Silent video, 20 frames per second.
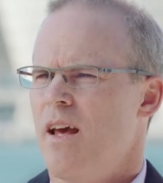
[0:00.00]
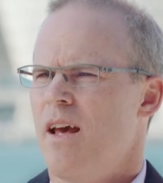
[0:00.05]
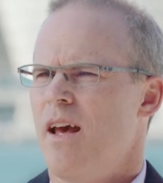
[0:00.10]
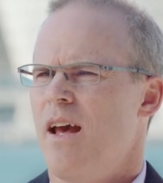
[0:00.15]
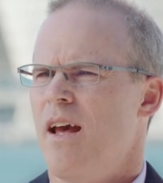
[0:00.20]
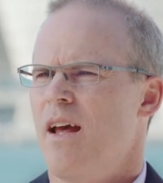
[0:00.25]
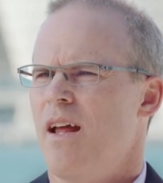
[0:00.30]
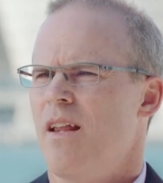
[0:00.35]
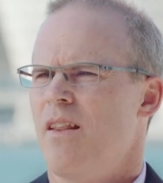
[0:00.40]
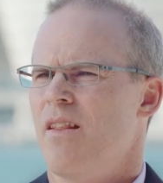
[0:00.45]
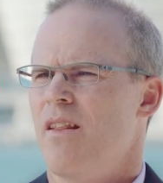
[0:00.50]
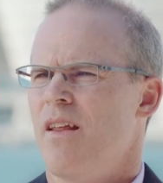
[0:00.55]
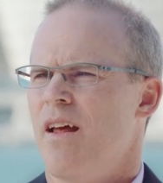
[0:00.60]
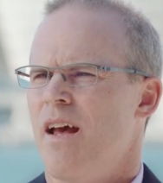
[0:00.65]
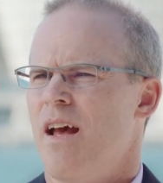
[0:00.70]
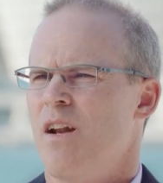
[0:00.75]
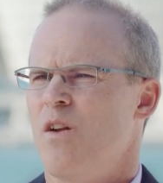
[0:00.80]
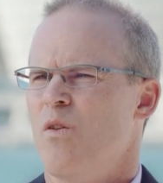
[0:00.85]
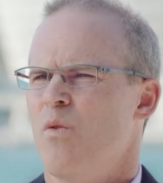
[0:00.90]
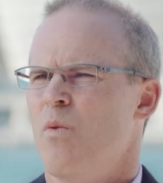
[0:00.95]
and
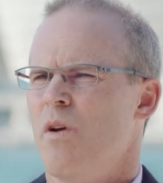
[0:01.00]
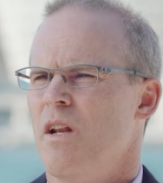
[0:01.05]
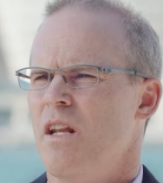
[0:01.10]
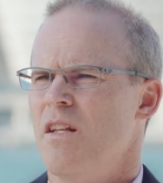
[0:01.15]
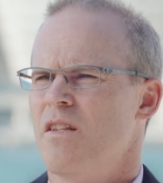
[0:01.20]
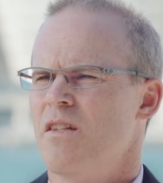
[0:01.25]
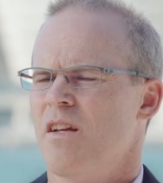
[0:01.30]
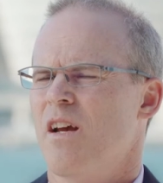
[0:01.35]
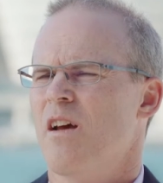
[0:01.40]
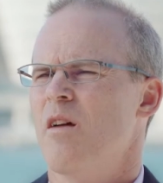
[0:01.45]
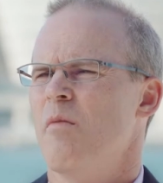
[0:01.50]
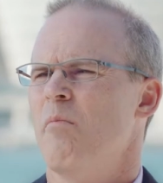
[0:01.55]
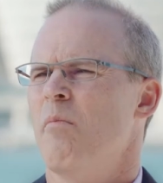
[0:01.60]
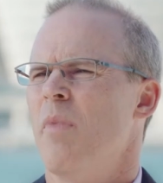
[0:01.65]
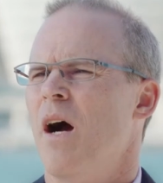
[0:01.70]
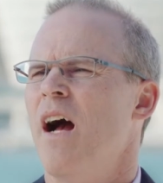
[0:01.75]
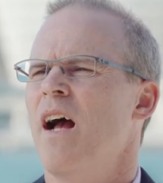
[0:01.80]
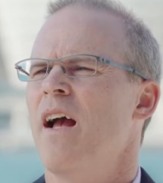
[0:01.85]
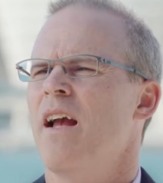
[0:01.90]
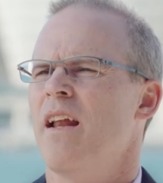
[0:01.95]
that we need to
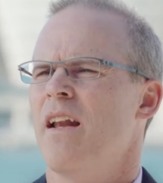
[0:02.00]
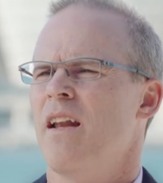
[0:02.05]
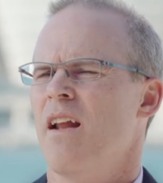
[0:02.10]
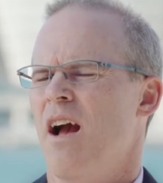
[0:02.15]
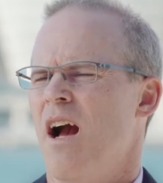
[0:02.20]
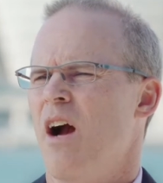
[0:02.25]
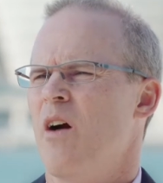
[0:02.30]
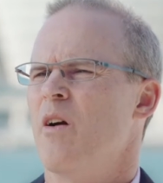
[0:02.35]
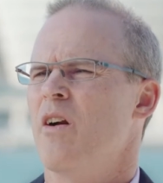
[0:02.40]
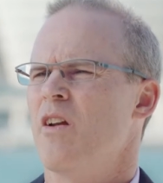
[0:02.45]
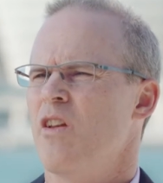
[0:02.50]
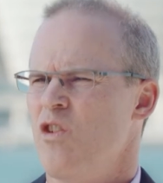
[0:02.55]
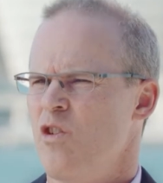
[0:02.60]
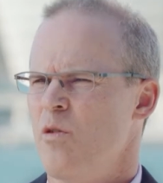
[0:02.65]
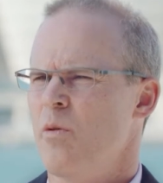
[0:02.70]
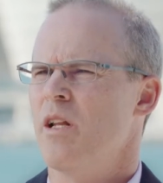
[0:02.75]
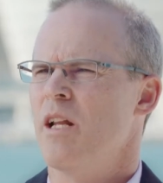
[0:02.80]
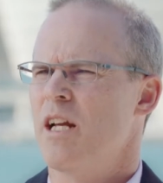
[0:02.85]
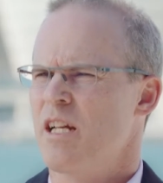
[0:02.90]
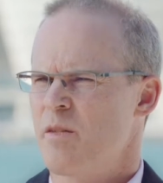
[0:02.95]
combine our
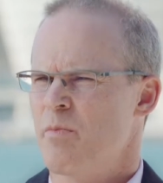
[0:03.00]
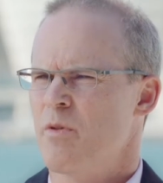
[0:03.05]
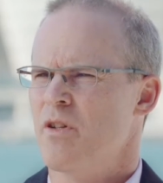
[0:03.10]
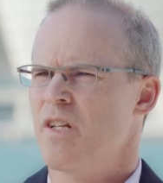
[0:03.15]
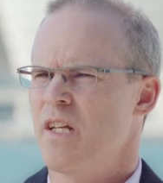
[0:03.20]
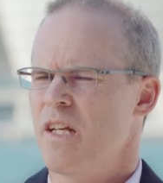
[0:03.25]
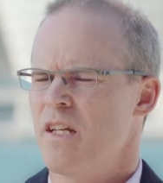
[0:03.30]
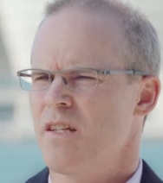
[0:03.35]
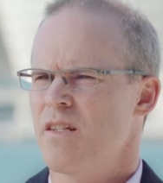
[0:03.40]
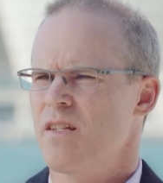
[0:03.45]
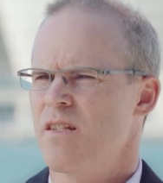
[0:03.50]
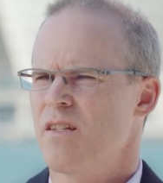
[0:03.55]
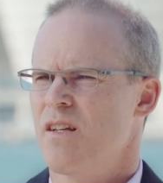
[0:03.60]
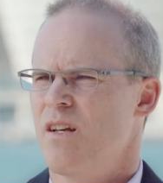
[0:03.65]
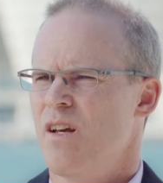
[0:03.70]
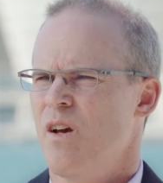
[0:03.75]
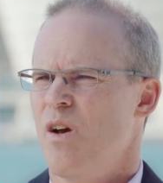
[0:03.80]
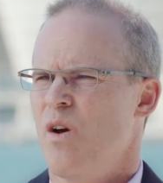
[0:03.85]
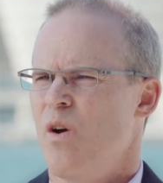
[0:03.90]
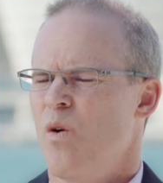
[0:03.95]
human expertise
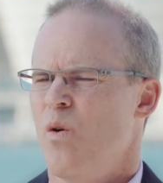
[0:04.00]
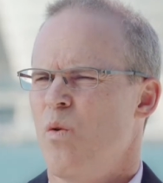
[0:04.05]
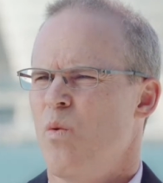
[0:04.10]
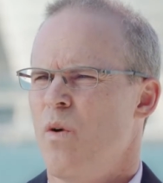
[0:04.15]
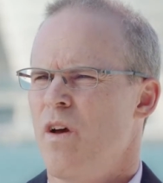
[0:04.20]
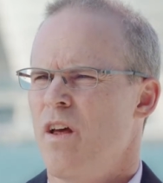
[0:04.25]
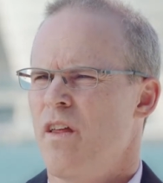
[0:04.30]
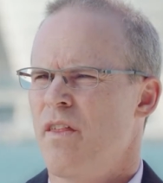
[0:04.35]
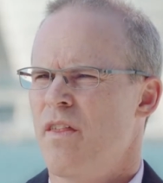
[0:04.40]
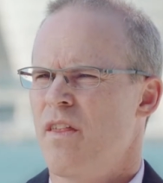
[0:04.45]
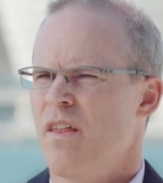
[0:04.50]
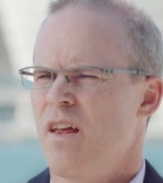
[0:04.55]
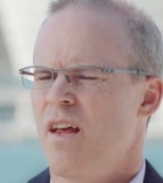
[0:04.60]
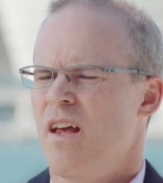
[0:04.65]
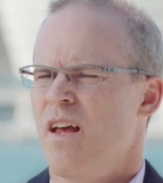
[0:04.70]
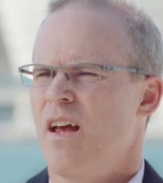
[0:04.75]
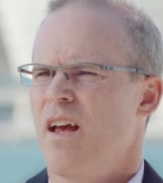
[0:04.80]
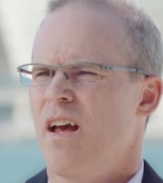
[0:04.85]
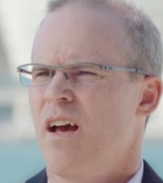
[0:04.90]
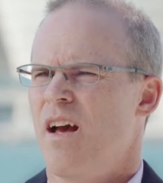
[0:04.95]
with
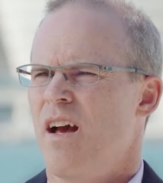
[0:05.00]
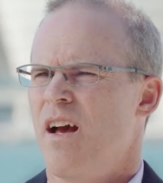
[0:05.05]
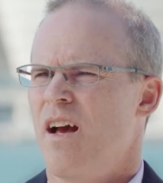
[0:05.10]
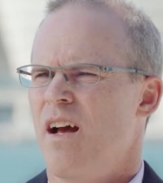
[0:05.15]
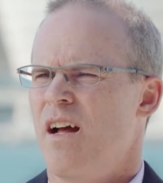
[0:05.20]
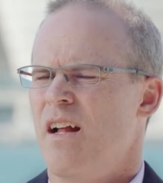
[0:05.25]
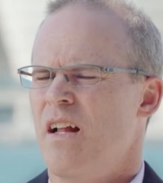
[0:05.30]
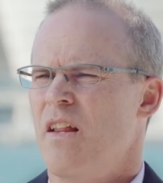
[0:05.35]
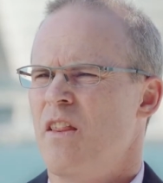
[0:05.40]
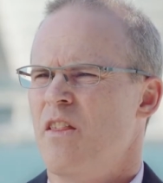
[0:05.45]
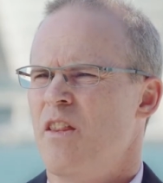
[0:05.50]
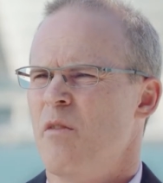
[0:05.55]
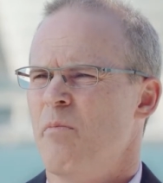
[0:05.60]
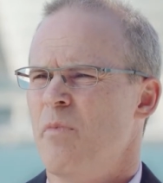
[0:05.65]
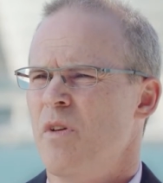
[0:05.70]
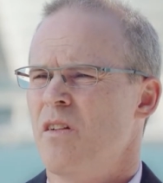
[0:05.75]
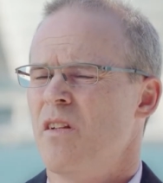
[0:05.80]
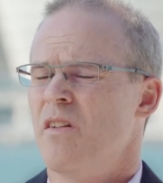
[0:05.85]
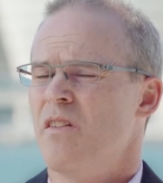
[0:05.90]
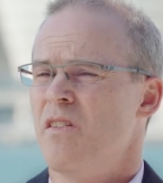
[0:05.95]
the
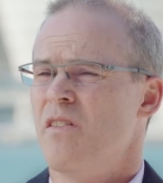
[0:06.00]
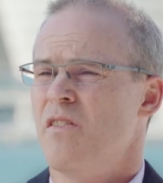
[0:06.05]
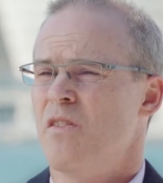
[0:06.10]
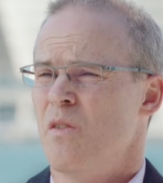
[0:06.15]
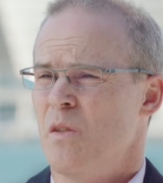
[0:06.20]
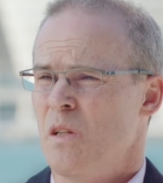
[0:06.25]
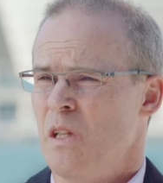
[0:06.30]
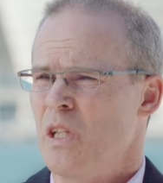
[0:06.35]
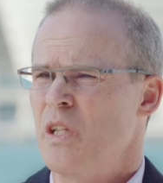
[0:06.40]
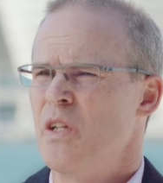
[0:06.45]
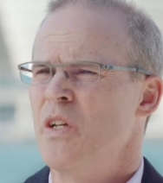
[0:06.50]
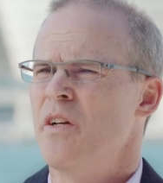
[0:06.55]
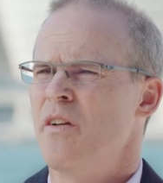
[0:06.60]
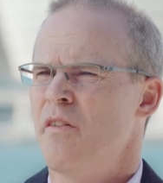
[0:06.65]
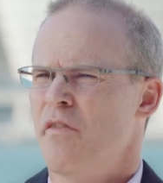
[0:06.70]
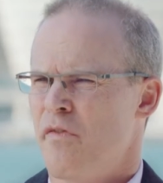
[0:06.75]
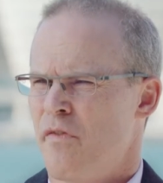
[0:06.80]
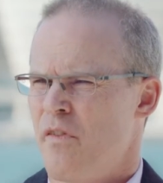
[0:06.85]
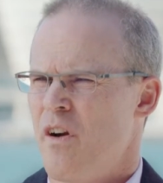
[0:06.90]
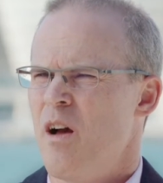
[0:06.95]
ability to
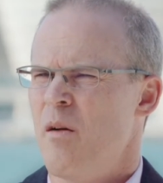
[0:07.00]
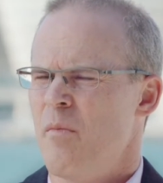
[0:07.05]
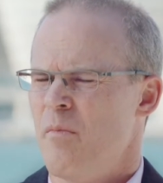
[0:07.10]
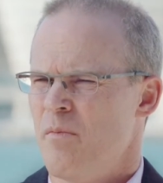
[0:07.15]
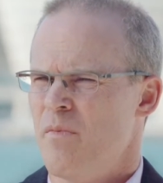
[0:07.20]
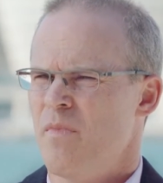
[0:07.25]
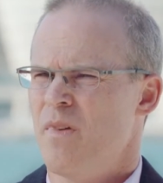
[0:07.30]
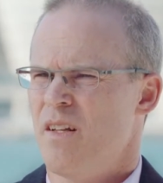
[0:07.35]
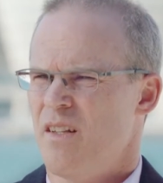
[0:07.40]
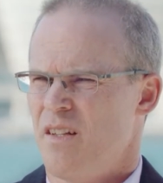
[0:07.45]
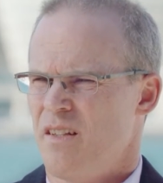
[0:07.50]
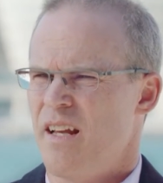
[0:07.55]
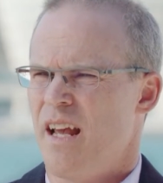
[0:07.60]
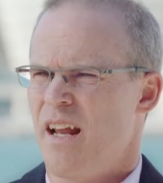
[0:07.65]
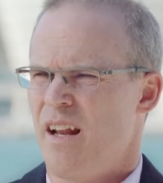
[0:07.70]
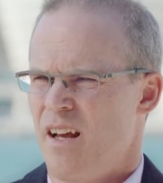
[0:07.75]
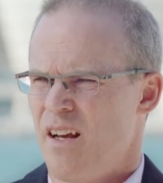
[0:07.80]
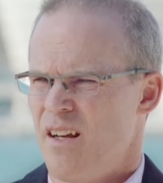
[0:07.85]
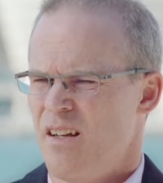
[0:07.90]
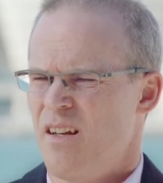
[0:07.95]
learn from
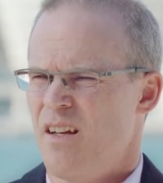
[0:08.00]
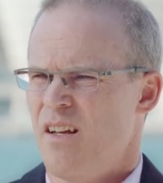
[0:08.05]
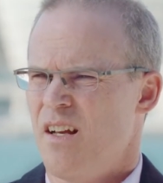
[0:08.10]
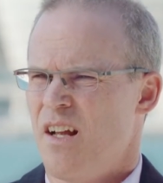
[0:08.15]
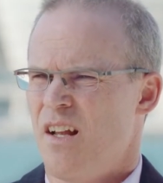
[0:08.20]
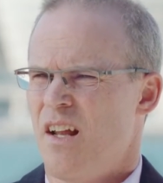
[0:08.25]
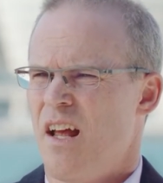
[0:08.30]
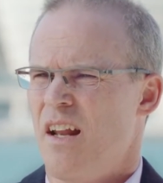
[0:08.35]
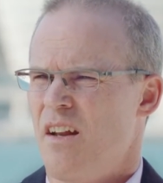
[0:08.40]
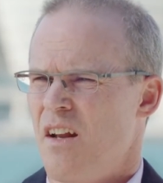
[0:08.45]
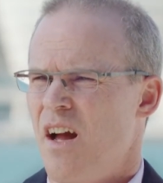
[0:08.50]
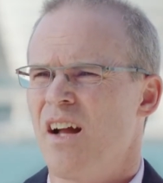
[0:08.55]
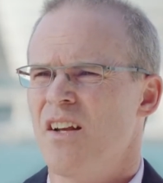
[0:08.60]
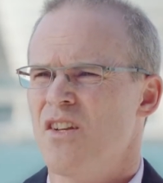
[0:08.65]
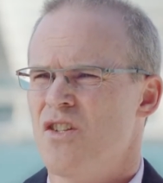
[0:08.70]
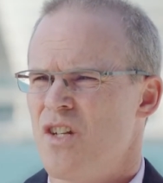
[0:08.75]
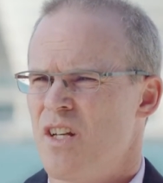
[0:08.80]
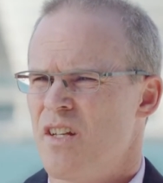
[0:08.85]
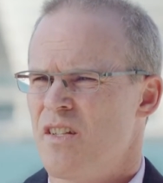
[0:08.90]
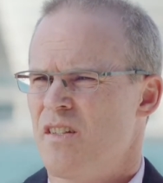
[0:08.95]
data, and
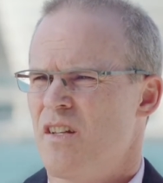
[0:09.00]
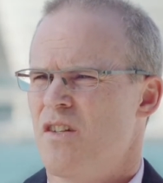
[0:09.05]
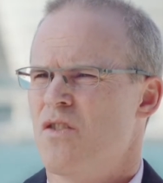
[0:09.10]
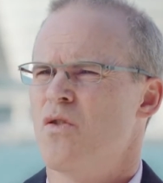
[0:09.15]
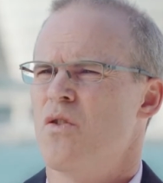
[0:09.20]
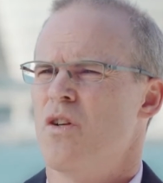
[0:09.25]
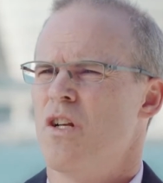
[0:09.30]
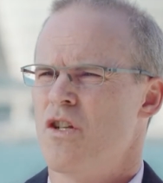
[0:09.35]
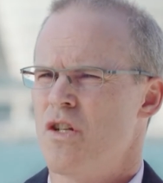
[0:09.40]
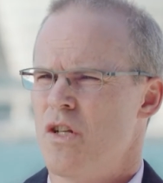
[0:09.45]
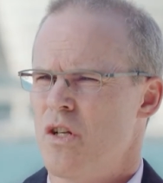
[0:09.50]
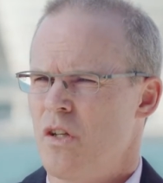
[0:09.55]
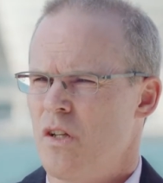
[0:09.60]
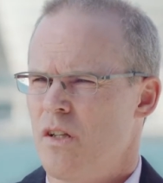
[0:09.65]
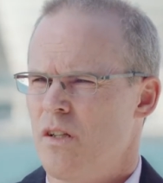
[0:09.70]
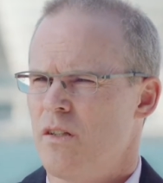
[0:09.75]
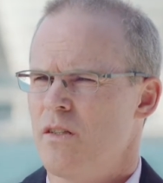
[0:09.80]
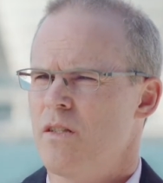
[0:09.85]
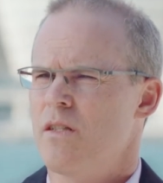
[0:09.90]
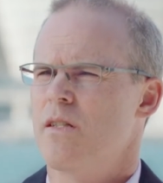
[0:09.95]
not just the
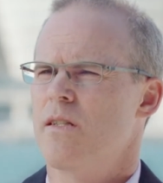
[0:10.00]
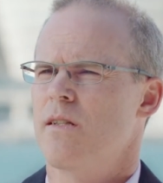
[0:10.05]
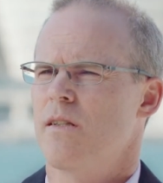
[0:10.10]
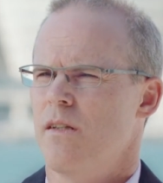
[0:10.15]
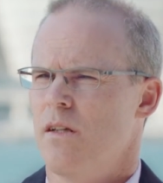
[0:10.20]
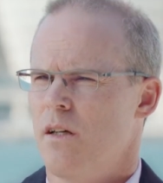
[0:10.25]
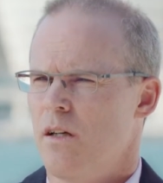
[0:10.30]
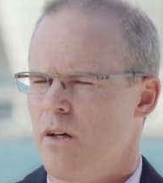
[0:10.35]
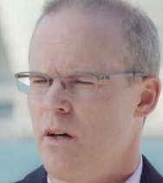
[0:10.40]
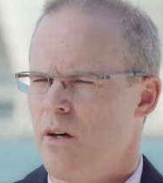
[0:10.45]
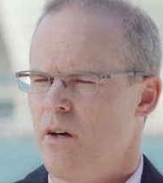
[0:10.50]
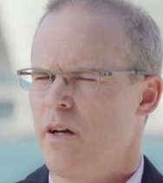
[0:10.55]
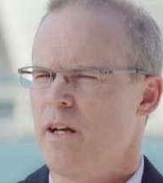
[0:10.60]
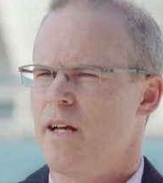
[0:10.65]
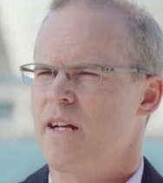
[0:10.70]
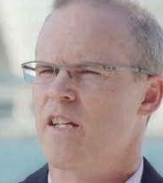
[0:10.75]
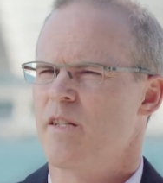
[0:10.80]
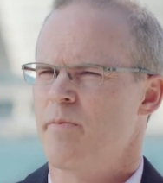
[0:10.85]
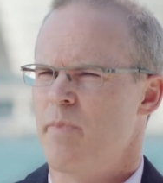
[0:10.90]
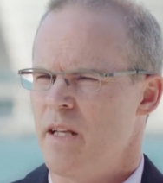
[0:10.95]
traditional, slow,
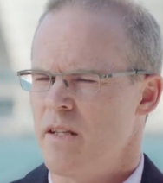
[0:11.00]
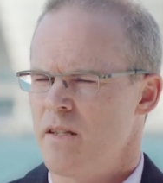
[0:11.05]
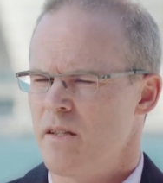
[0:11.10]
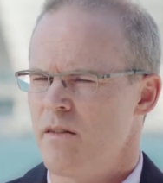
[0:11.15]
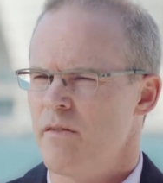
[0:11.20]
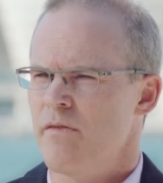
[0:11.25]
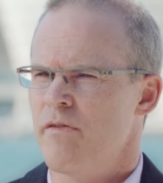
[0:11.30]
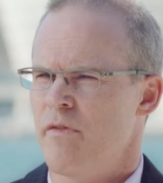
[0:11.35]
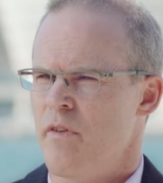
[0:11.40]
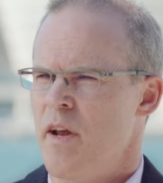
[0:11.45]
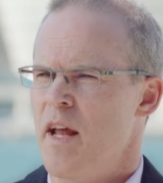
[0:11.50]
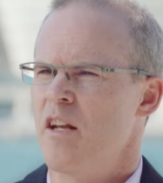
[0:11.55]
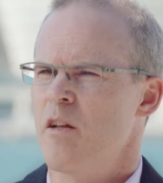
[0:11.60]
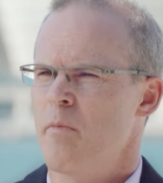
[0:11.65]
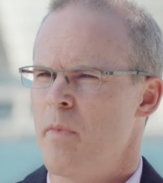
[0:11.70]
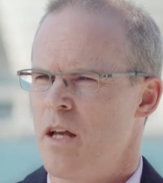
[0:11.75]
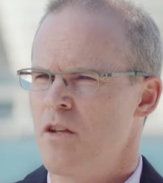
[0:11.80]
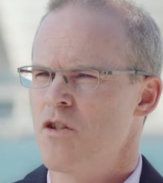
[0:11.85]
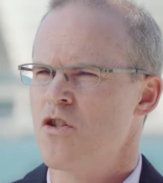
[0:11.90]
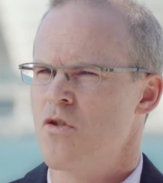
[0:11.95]
expensive,
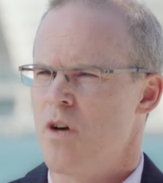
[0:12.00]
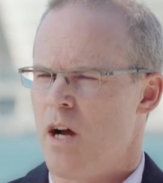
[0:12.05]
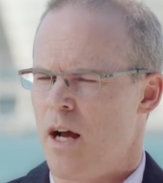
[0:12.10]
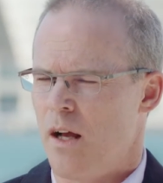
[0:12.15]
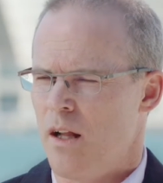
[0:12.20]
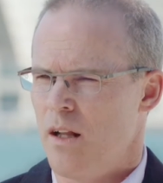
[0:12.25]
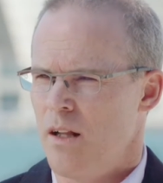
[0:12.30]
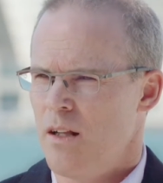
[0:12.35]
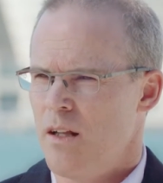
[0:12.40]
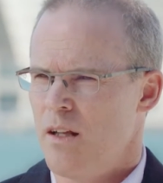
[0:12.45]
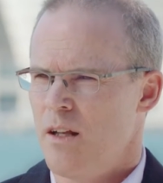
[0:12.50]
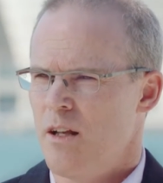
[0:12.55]
randomized trial,